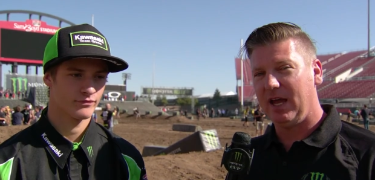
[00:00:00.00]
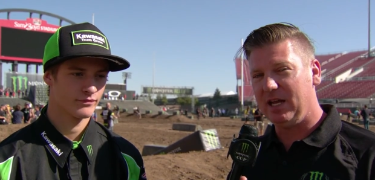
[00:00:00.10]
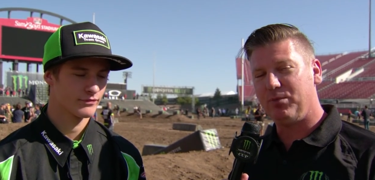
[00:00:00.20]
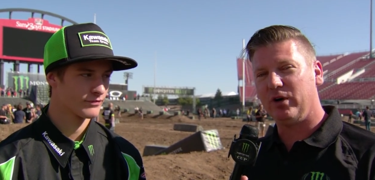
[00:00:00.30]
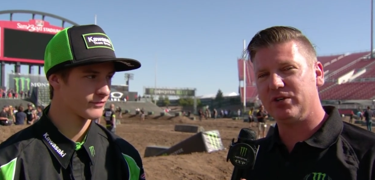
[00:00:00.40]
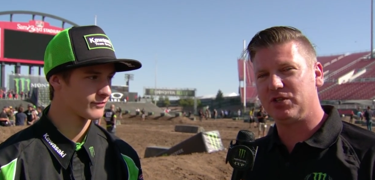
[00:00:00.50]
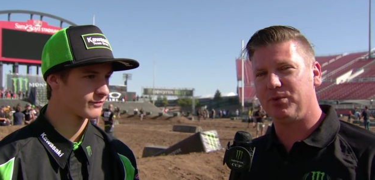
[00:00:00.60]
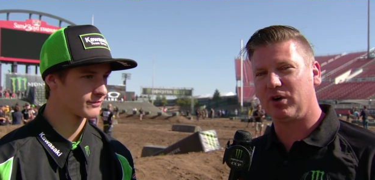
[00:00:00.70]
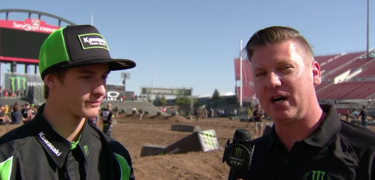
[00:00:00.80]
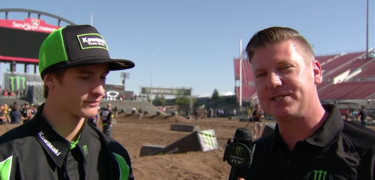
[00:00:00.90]
Speaker 1: Andy Bowyer,
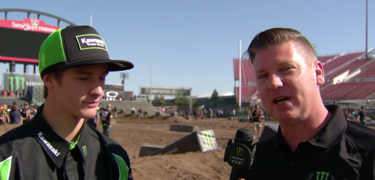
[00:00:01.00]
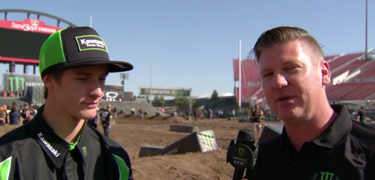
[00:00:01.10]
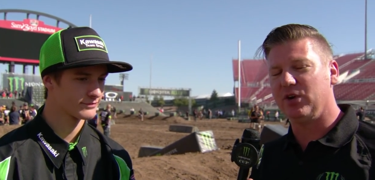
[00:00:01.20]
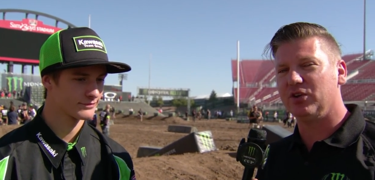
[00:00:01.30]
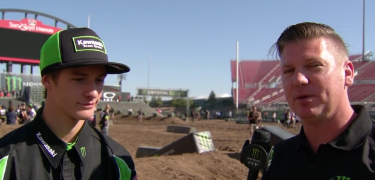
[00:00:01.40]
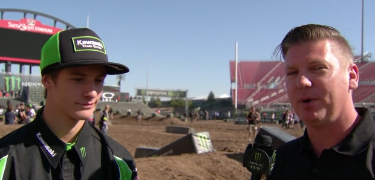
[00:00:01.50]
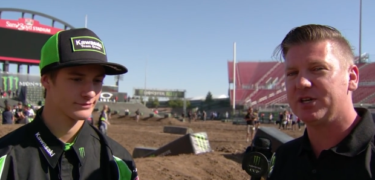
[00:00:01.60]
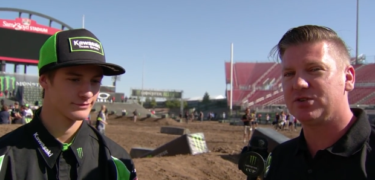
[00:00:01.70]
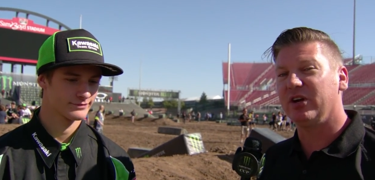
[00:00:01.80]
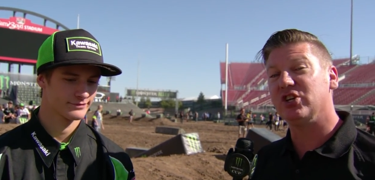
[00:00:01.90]
Supercross Live. We're here at the
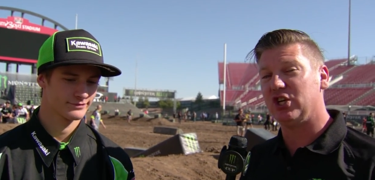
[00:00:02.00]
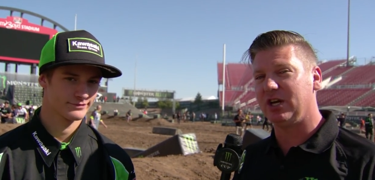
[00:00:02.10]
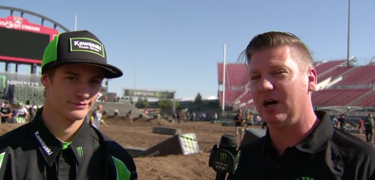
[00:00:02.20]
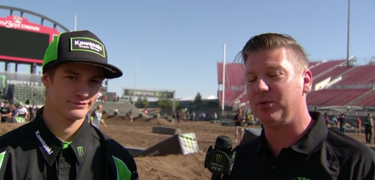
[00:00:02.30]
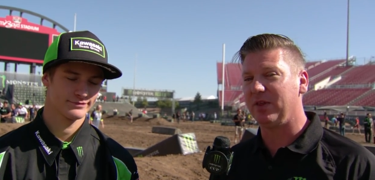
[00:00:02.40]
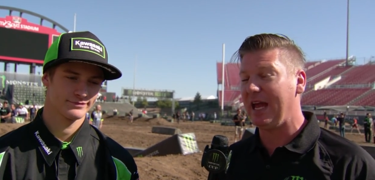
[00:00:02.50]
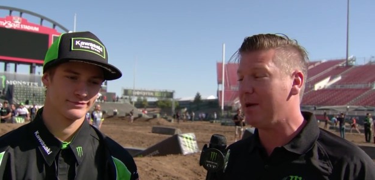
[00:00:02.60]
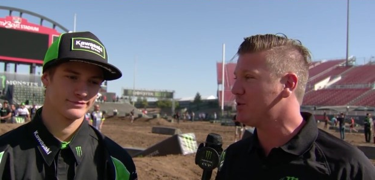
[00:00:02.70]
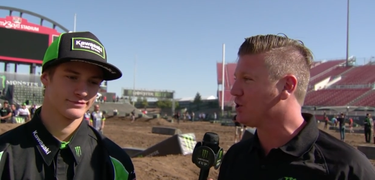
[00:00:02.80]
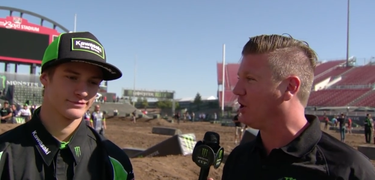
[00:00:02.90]
Monster Energy Cup with
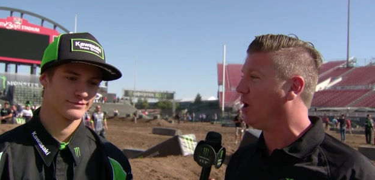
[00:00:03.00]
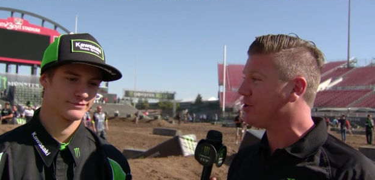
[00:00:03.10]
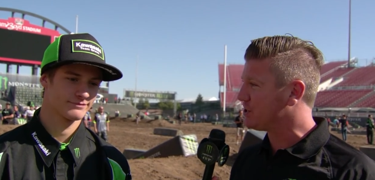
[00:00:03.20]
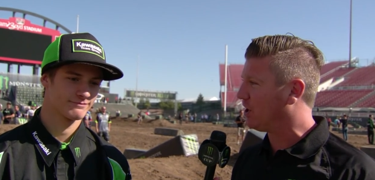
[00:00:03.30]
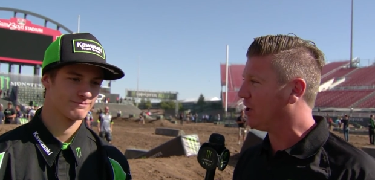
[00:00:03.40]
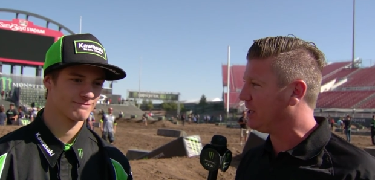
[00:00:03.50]
amateur all-star